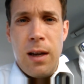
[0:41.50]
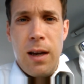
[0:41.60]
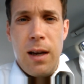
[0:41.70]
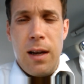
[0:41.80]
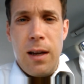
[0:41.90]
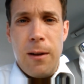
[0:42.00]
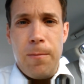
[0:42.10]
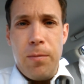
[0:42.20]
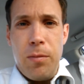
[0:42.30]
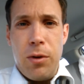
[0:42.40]
uh,
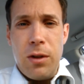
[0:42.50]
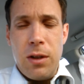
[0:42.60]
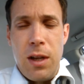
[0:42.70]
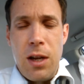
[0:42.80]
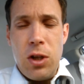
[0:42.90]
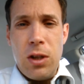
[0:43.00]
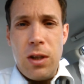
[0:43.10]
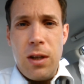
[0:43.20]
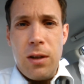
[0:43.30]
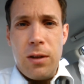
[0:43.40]
presentation
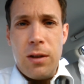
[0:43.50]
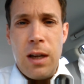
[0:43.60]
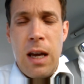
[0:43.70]
skills.